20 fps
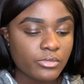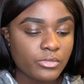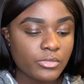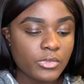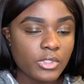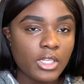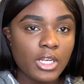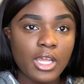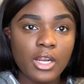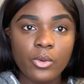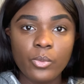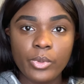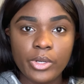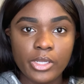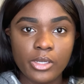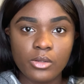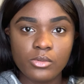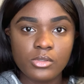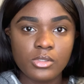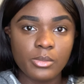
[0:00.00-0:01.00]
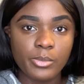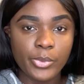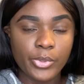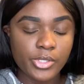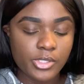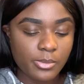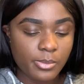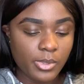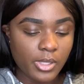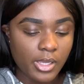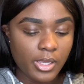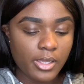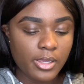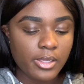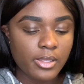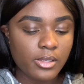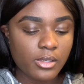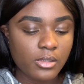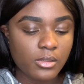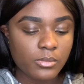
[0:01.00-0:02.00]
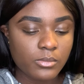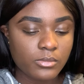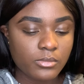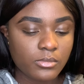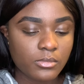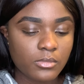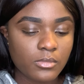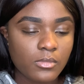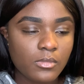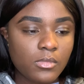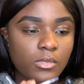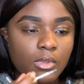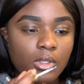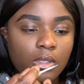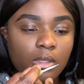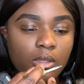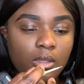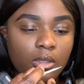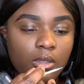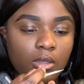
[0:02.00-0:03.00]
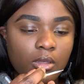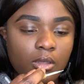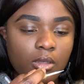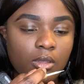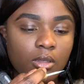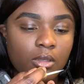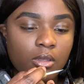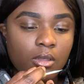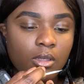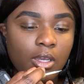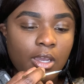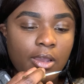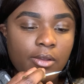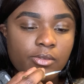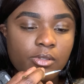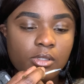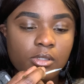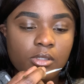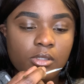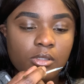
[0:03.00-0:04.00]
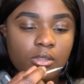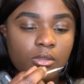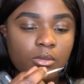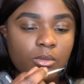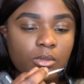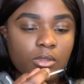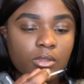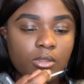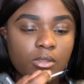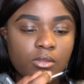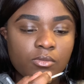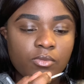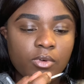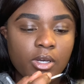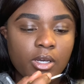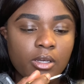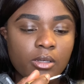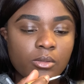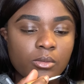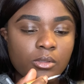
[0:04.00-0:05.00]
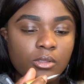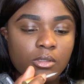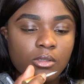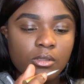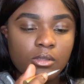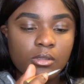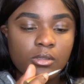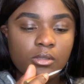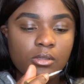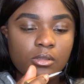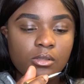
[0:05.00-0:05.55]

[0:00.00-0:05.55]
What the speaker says: and I don't want to go to the beauty supply and have to deal with this virus.